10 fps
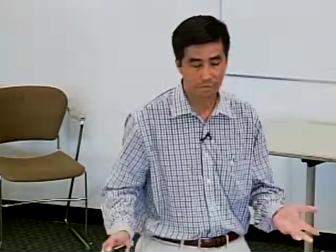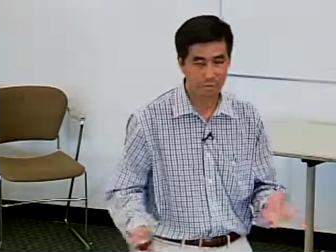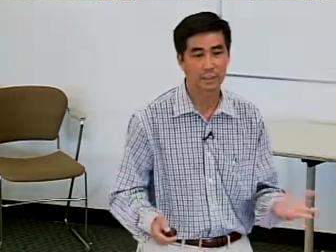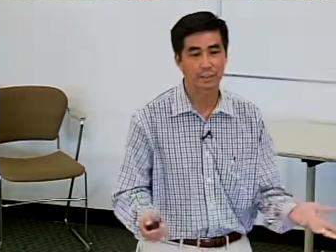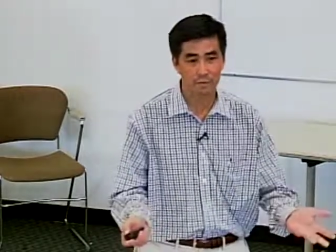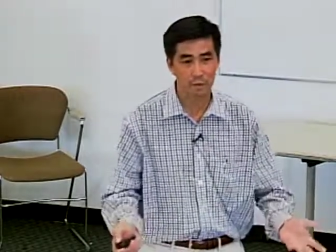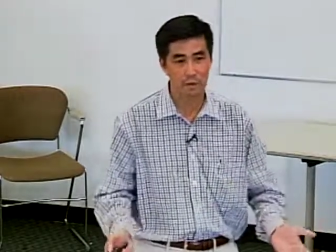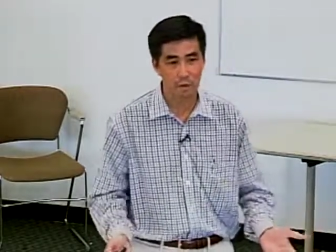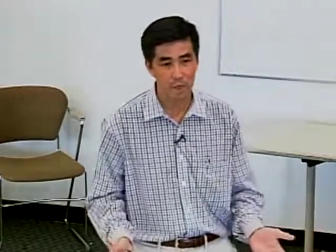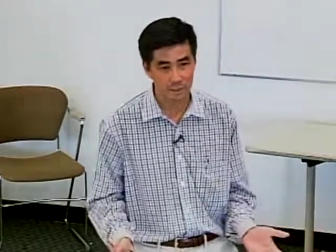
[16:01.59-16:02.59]
well, I guess everyone heard
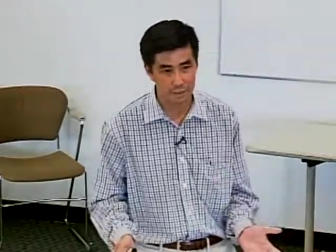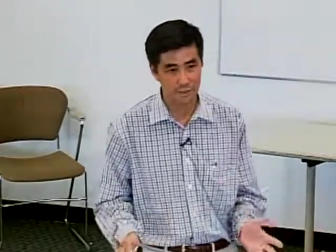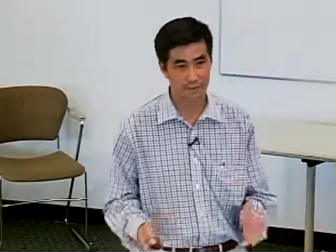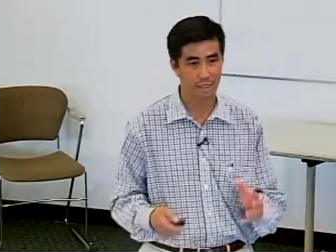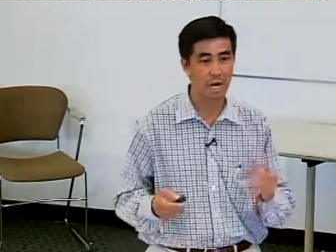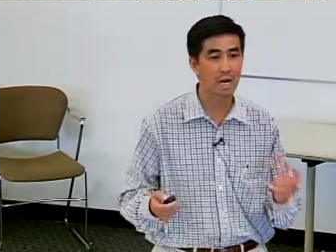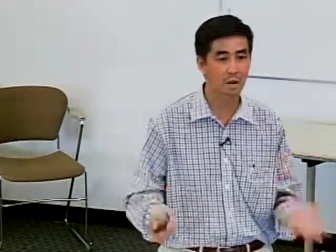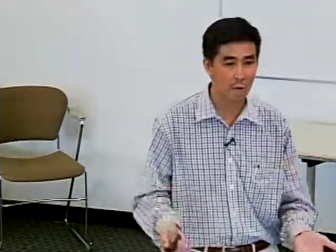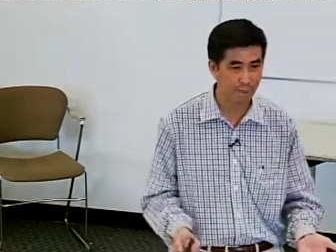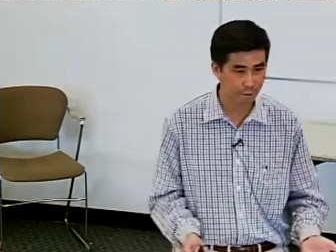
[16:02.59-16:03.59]
the question uh,
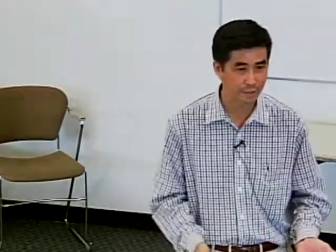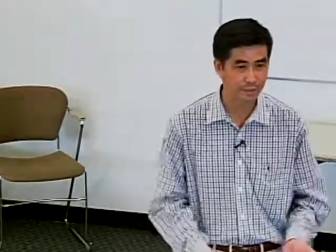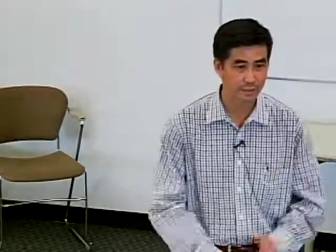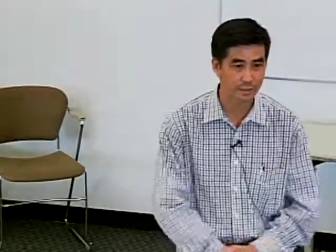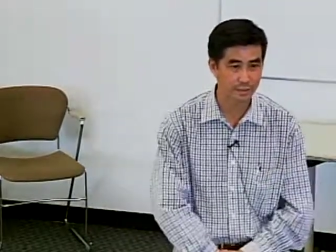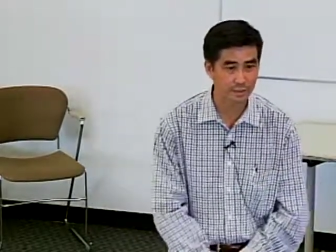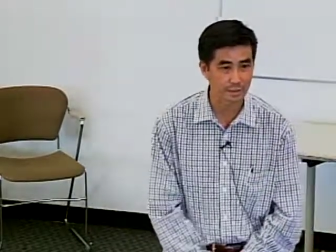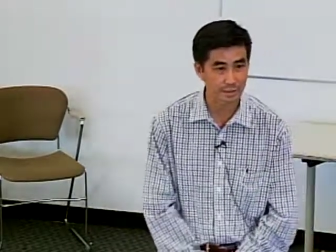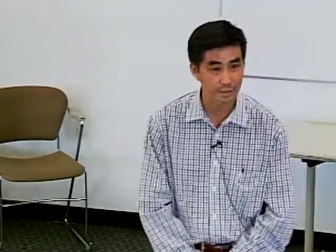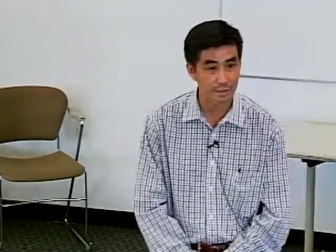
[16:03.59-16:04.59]
how accurate is it
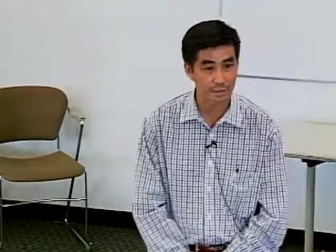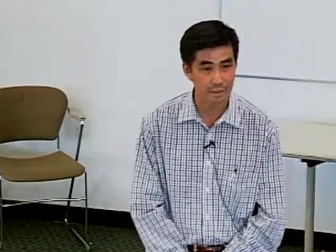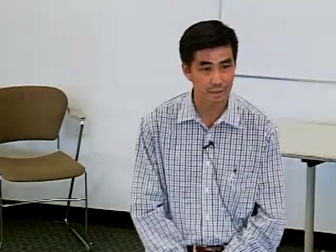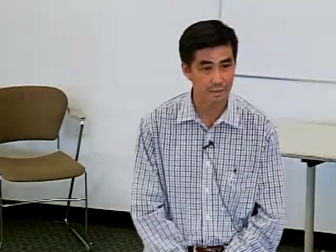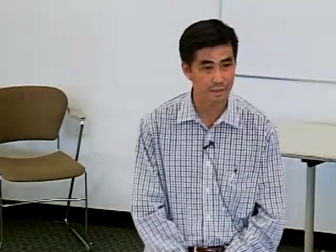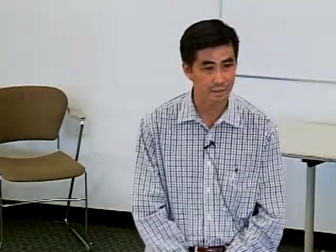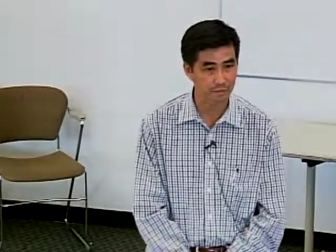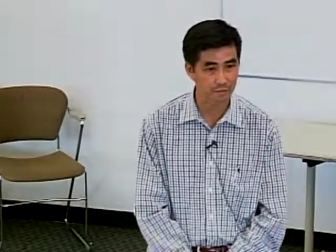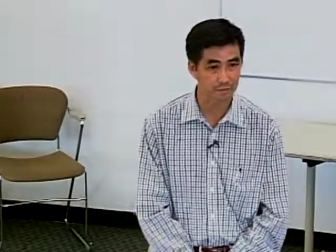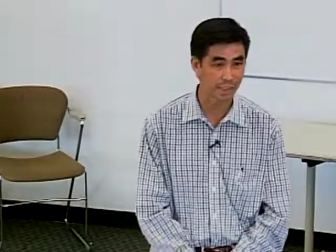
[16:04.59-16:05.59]
to, to do clinical
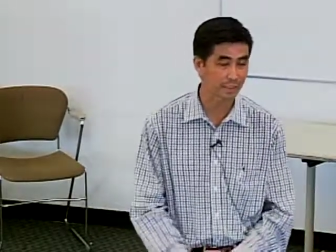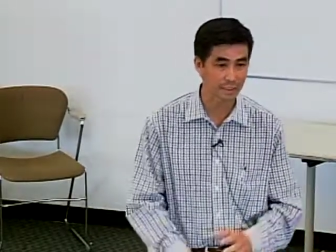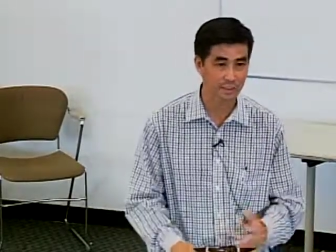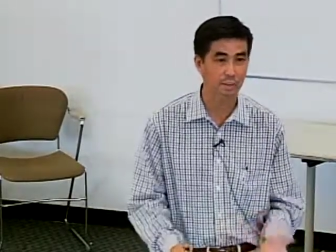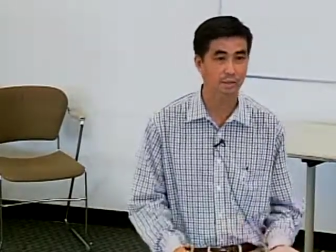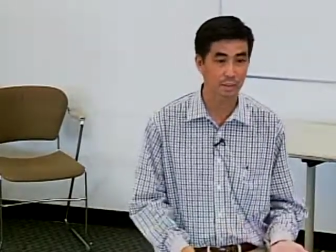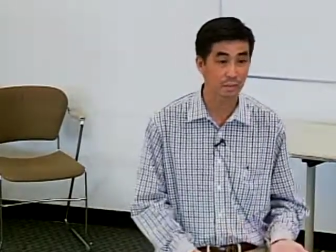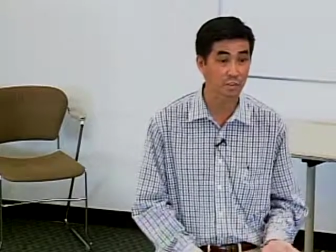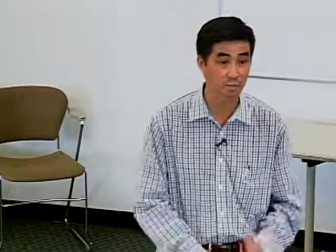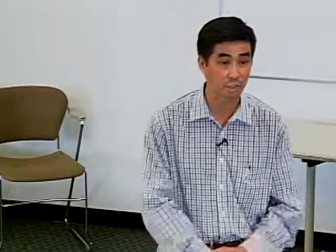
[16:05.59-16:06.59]
And That, that's not always the
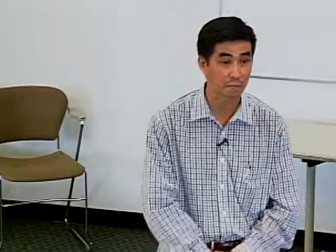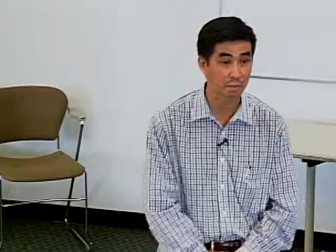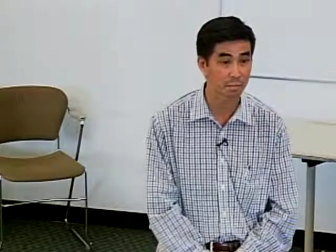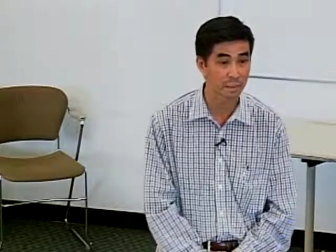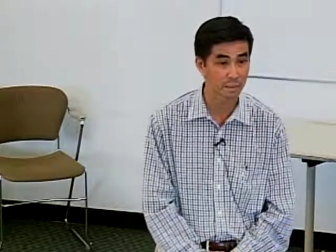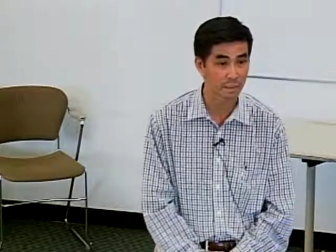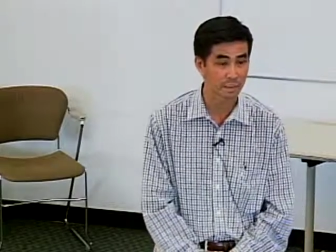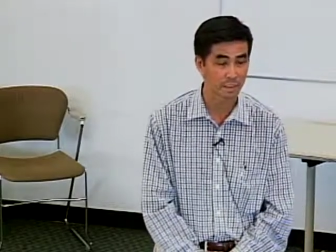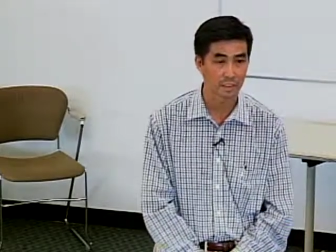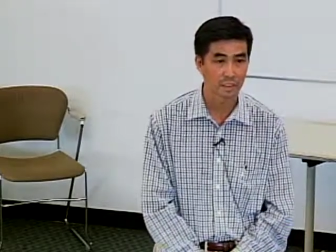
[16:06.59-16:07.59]
most reliable method
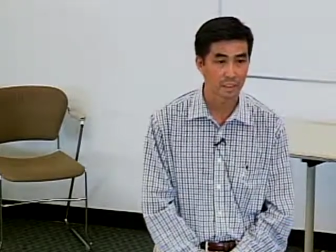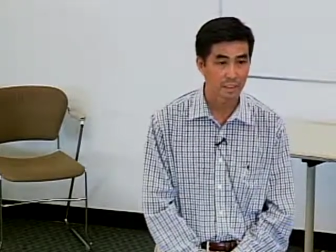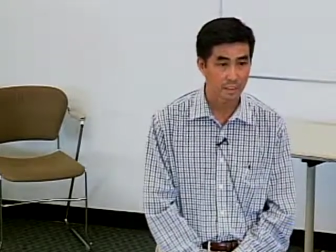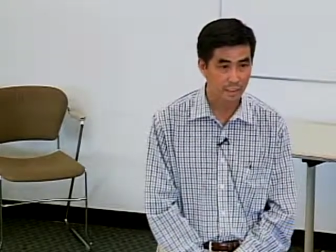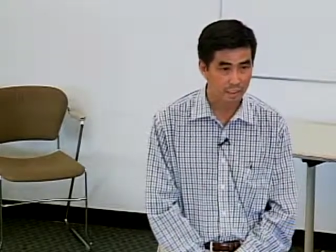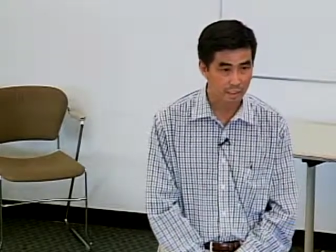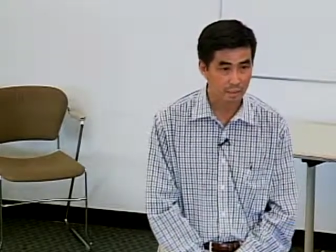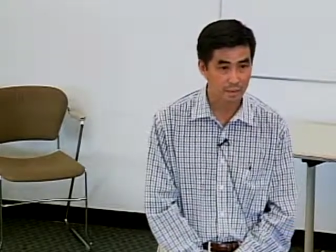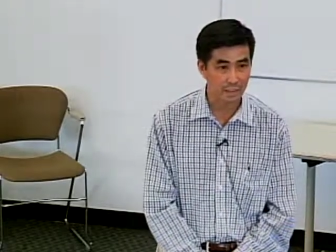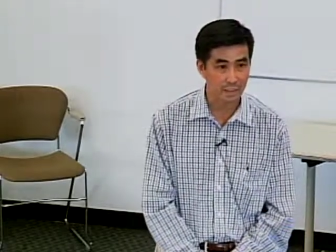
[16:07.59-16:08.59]

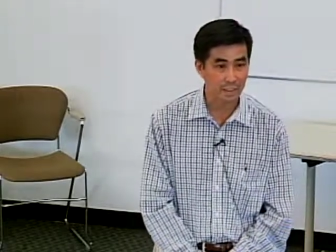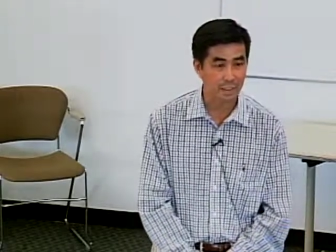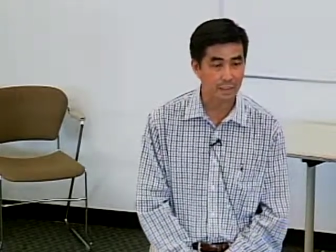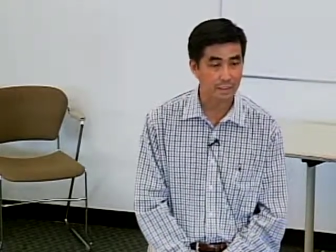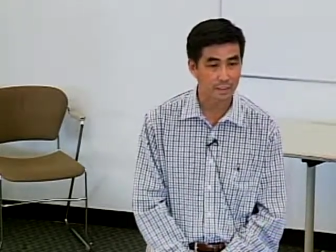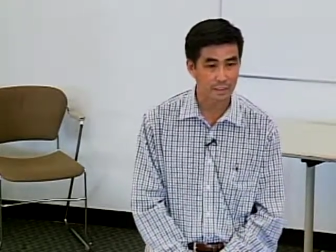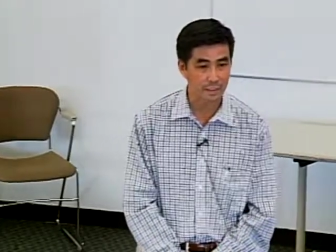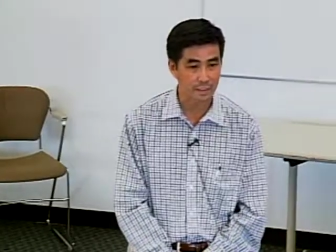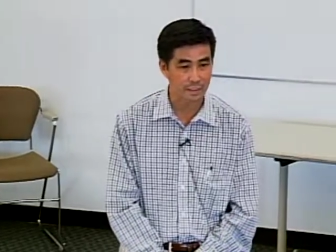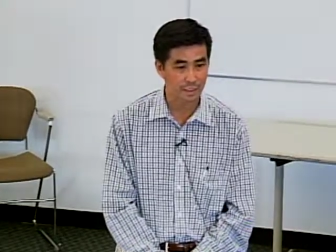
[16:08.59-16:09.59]
either, but I, I think
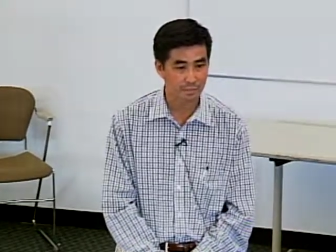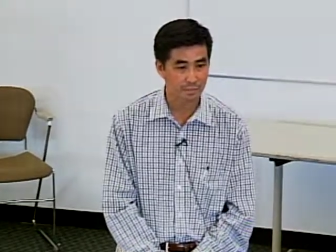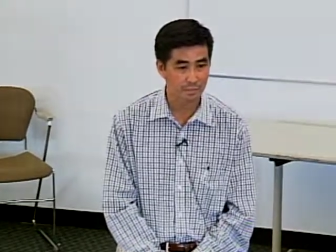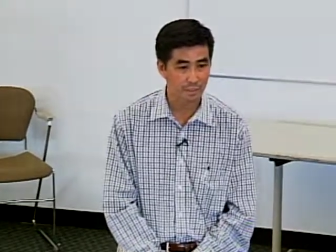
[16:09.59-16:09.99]
that um,